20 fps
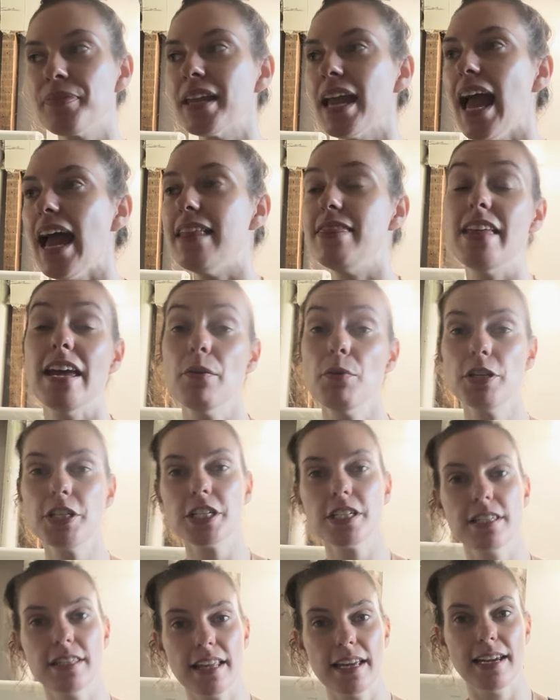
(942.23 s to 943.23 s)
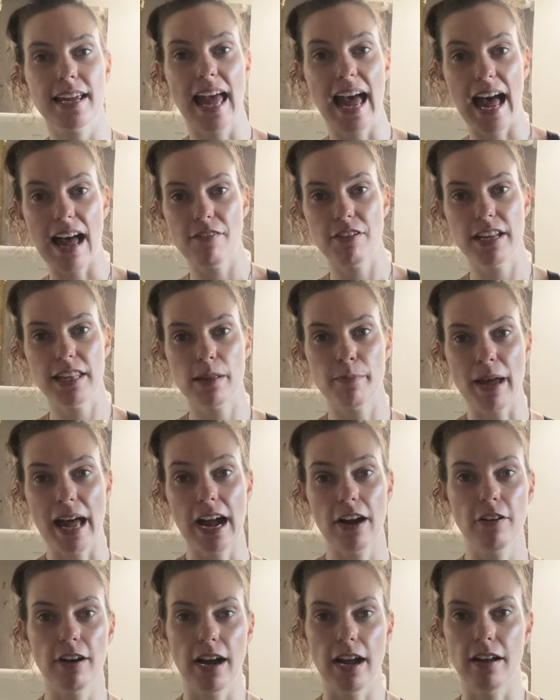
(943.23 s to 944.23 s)
And they would just like have it in the
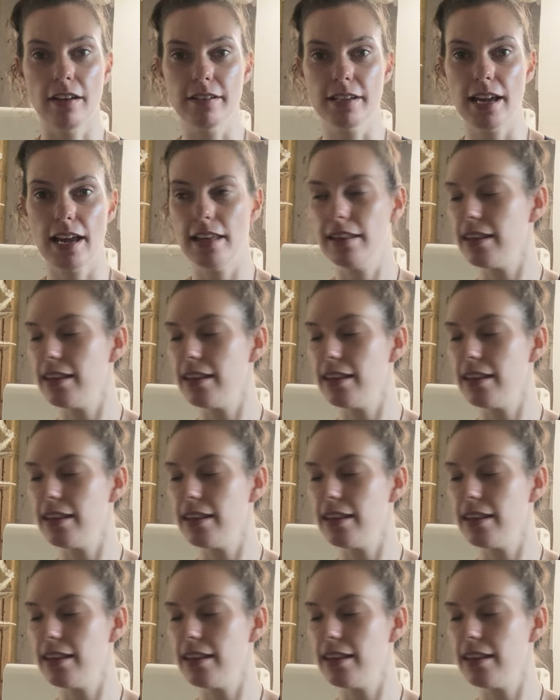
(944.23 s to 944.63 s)
background and